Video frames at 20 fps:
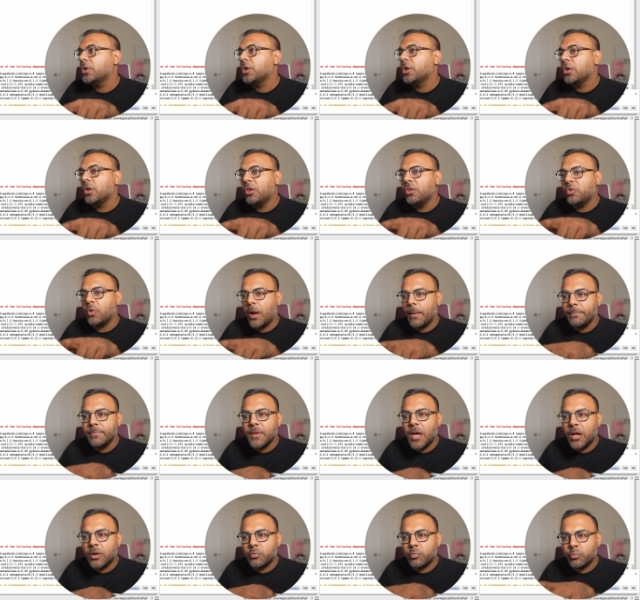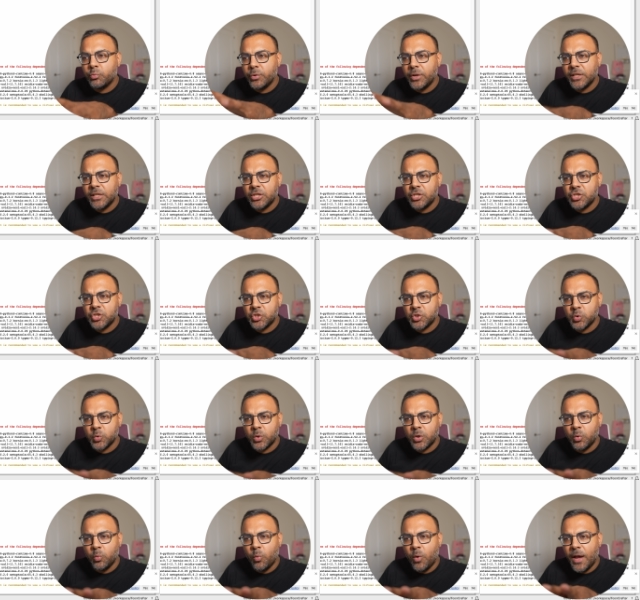So I'm not really
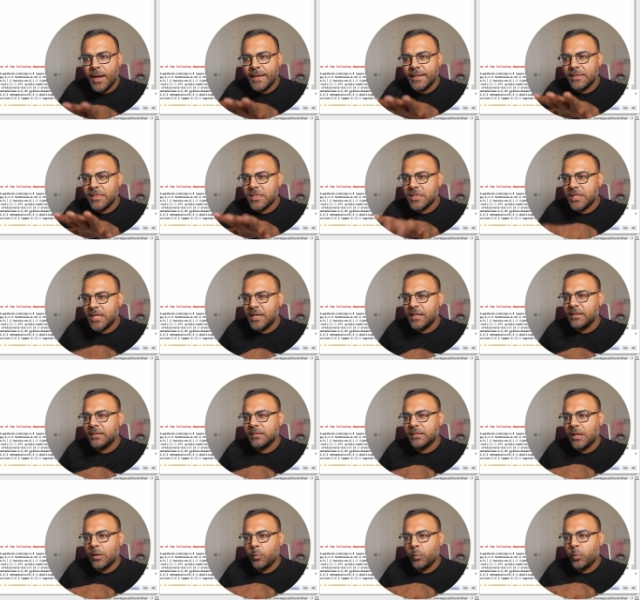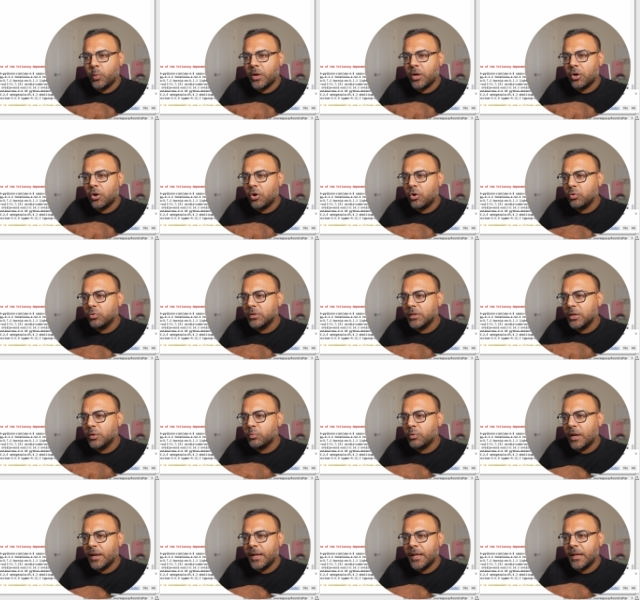sure why it thinks that we're only
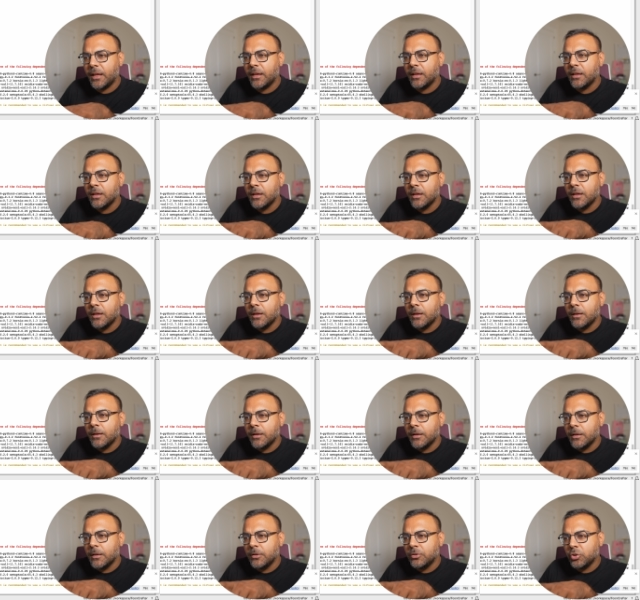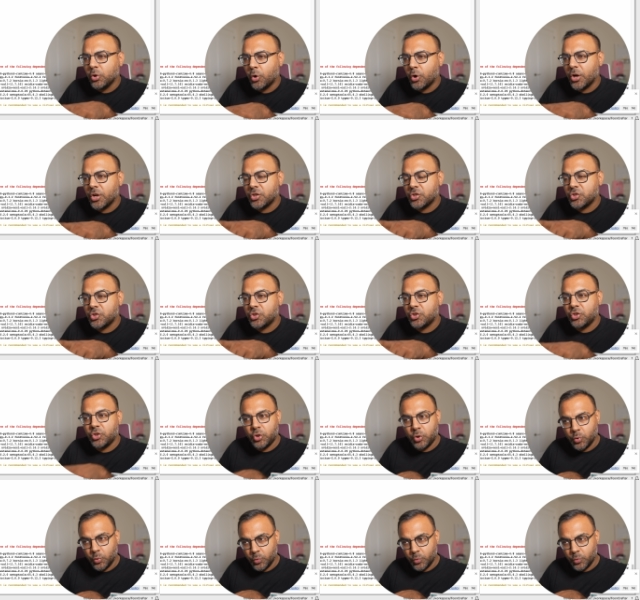running Torch 2.